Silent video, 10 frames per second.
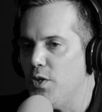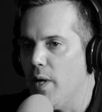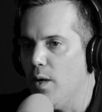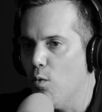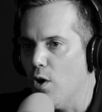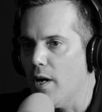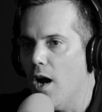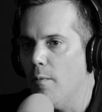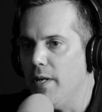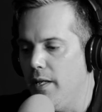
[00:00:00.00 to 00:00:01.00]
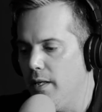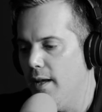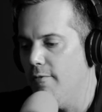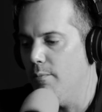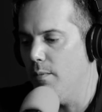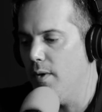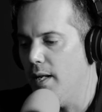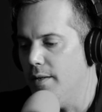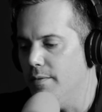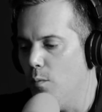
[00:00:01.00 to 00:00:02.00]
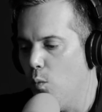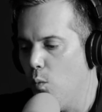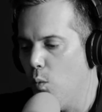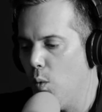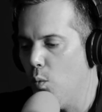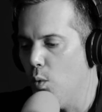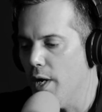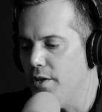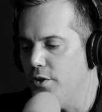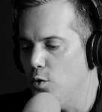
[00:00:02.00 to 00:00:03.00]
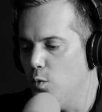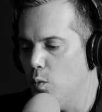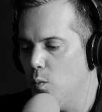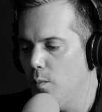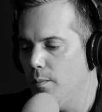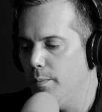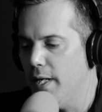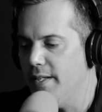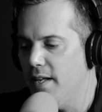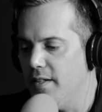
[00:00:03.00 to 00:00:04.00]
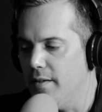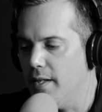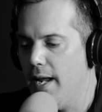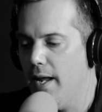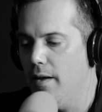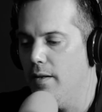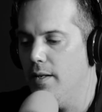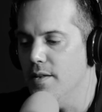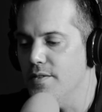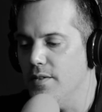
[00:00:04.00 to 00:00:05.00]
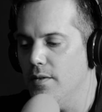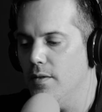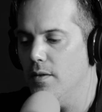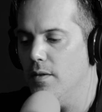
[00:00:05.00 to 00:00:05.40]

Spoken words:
between origami and what I do by denting the can is